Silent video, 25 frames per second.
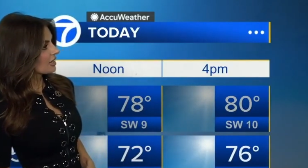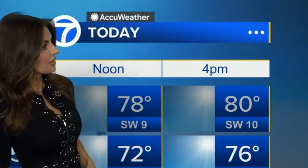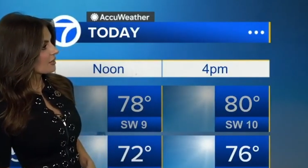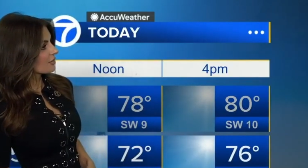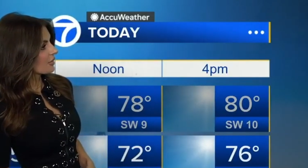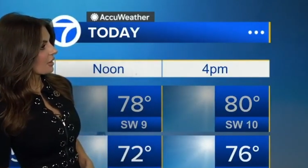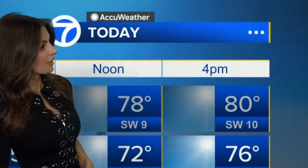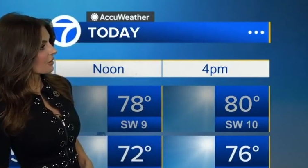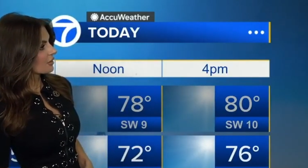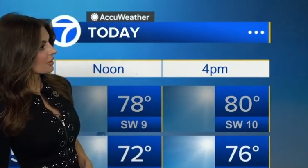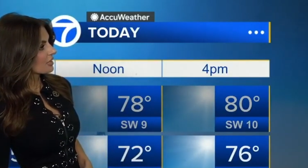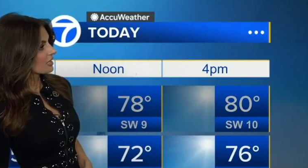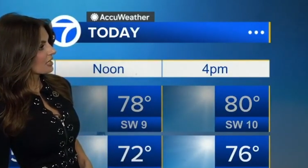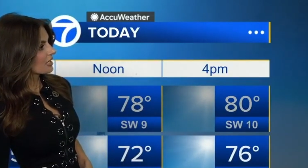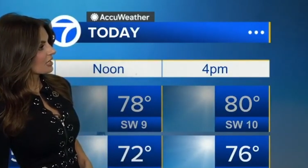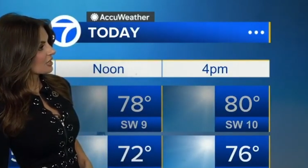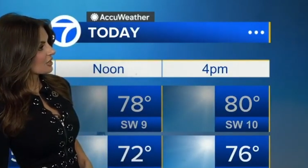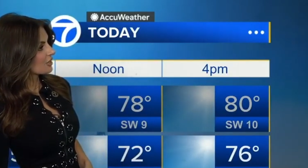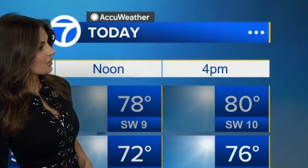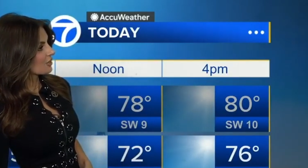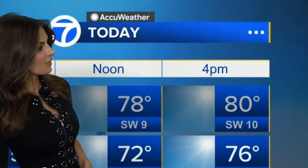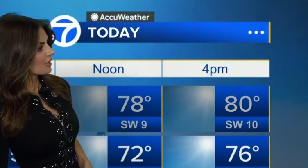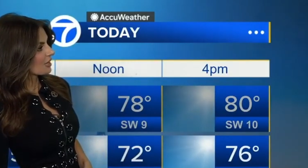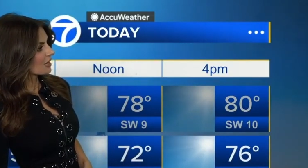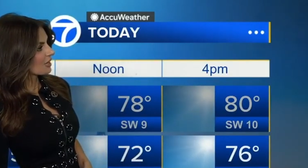The
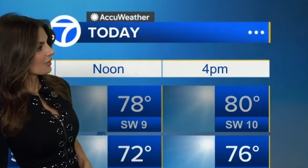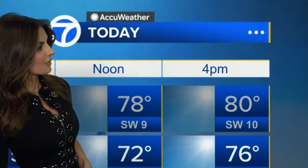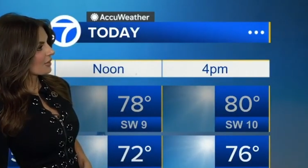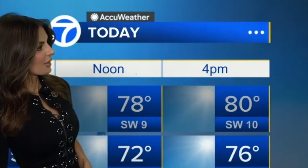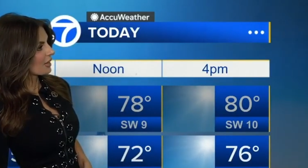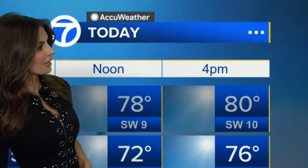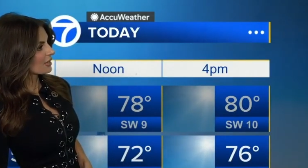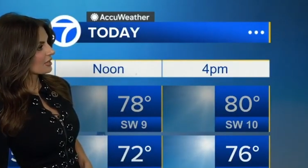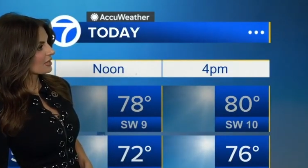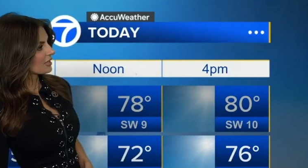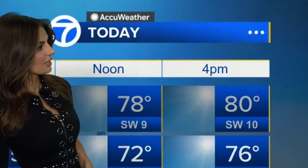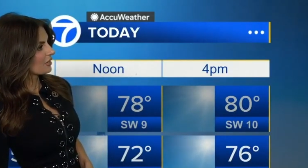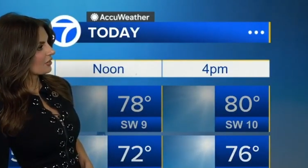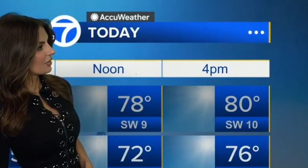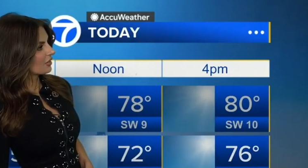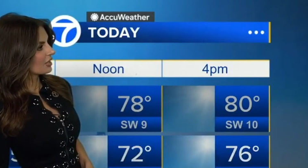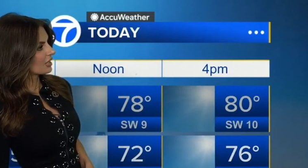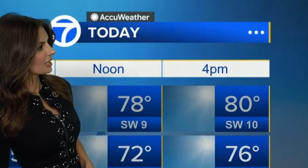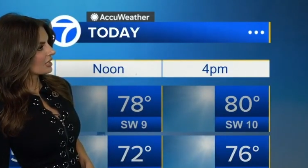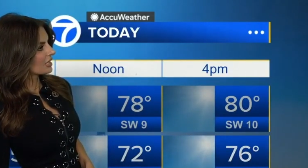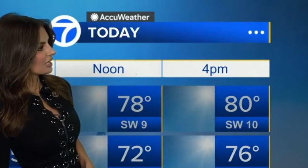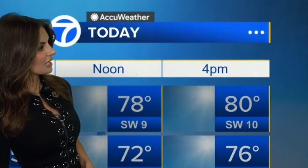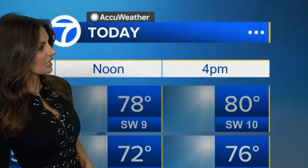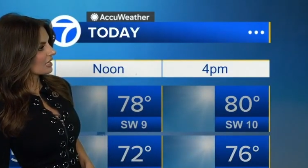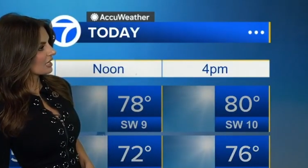mountains will be at about
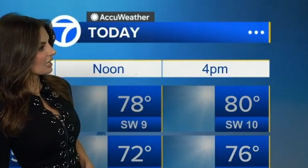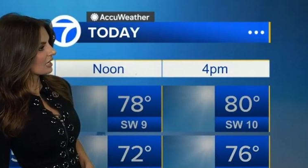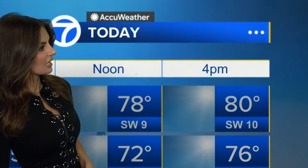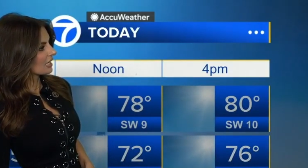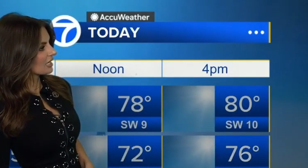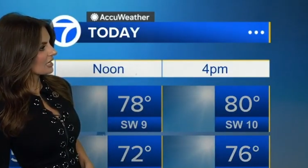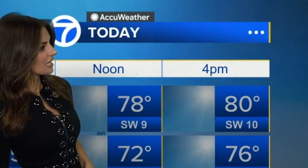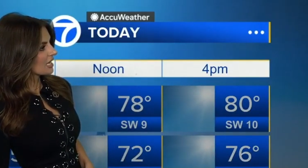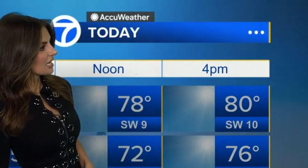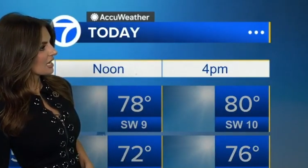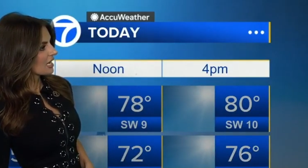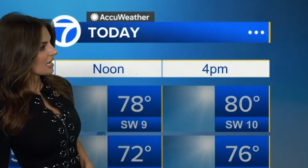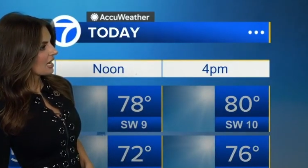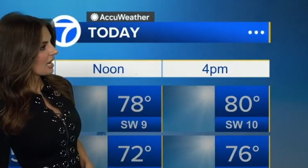76,